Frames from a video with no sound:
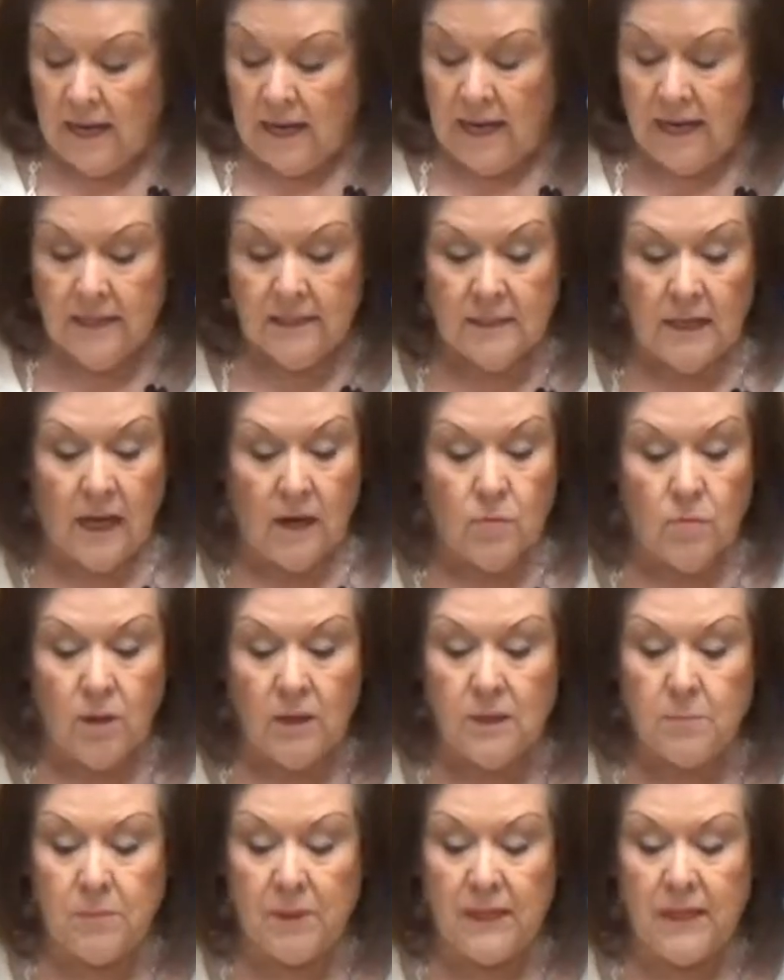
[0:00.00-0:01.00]
And I
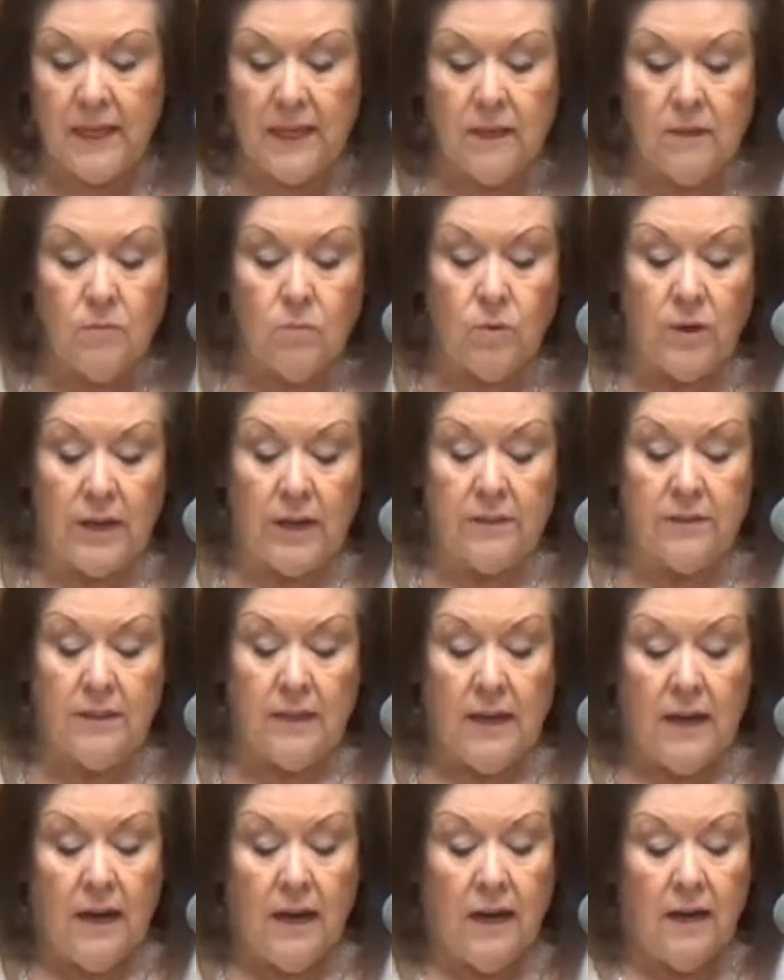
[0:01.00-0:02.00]
want to begin
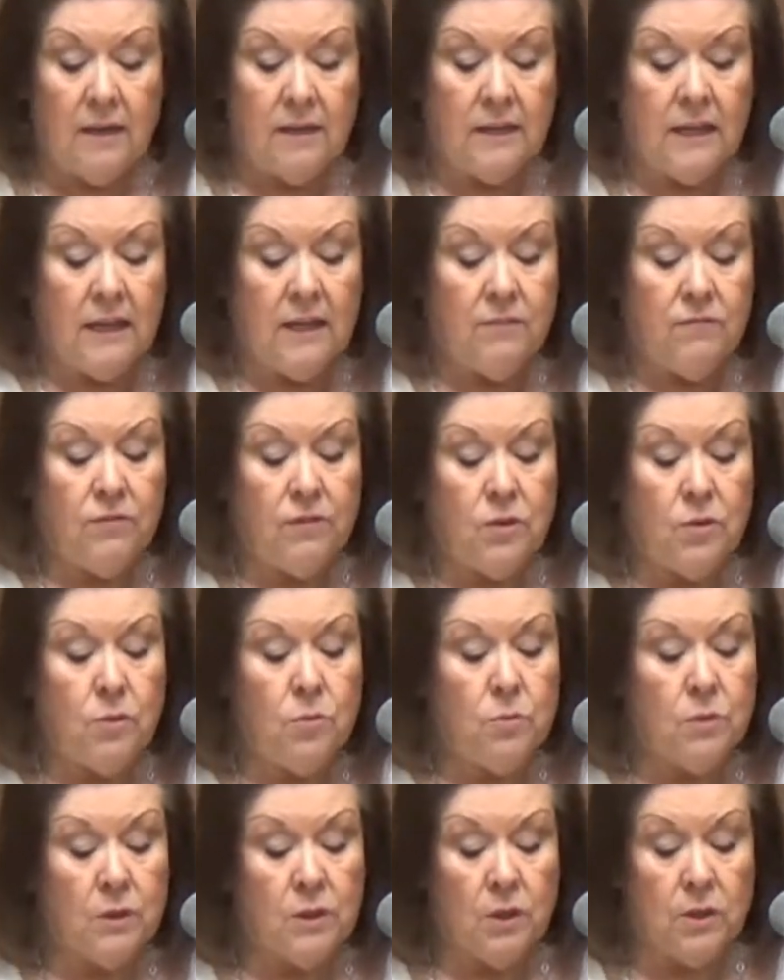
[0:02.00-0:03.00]
with, uh, if
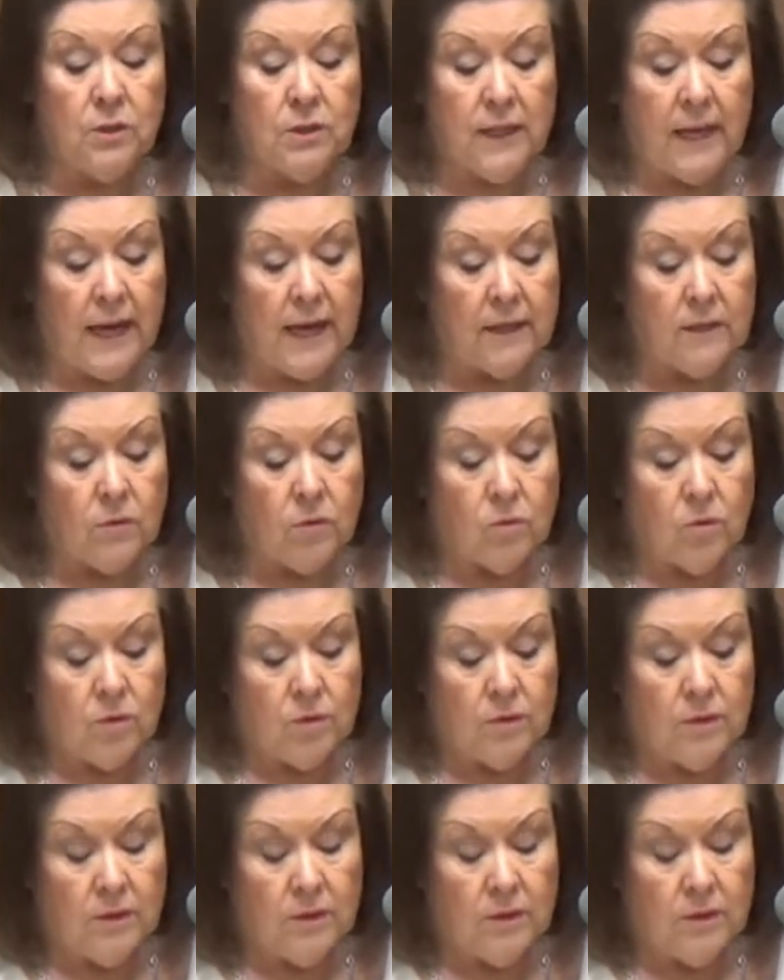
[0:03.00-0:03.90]
you would look at or